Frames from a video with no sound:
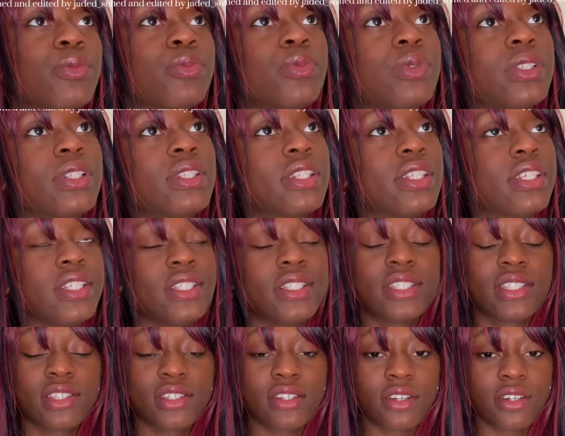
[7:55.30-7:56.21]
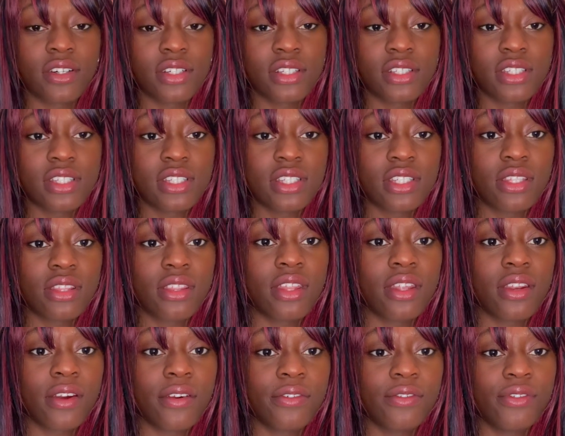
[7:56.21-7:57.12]
with these skirts that
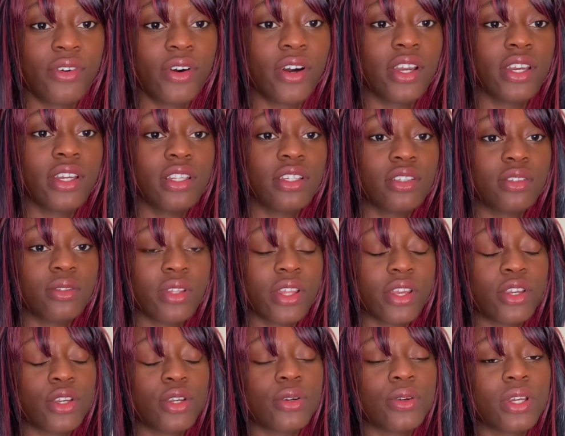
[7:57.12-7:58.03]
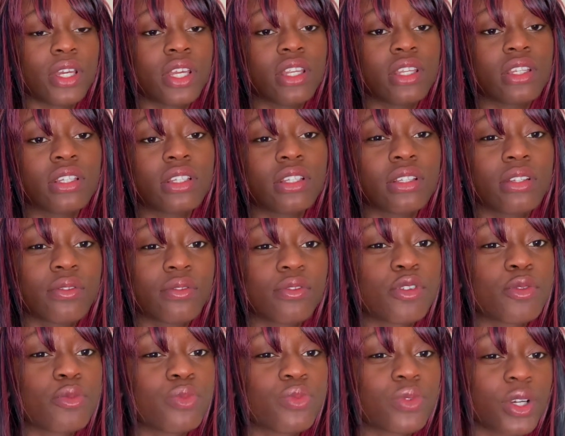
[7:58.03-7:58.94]
I find, like
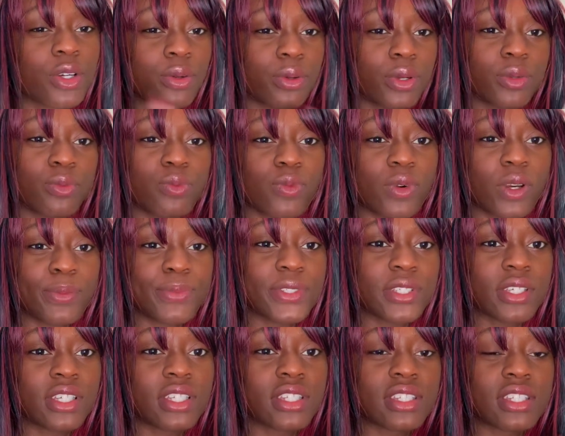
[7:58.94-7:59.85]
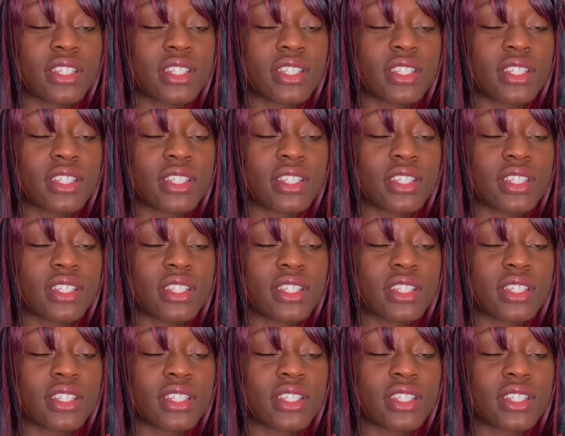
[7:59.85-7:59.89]
from Korean websites,